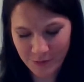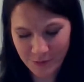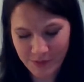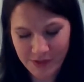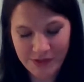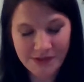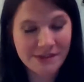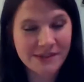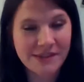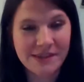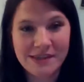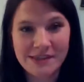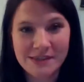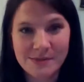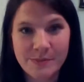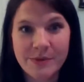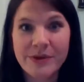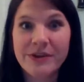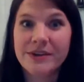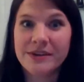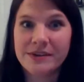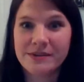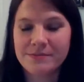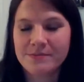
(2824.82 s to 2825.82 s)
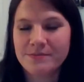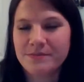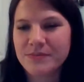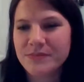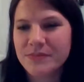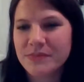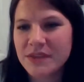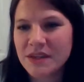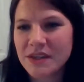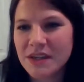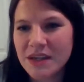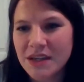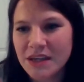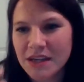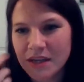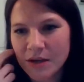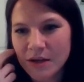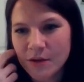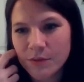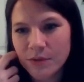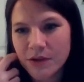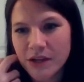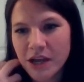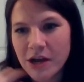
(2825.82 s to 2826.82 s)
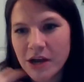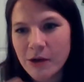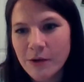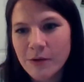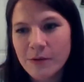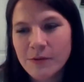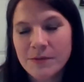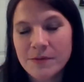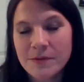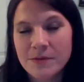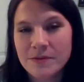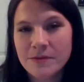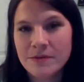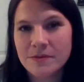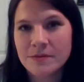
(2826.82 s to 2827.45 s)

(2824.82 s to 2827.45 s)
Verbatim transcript: all will be into this, but here we go.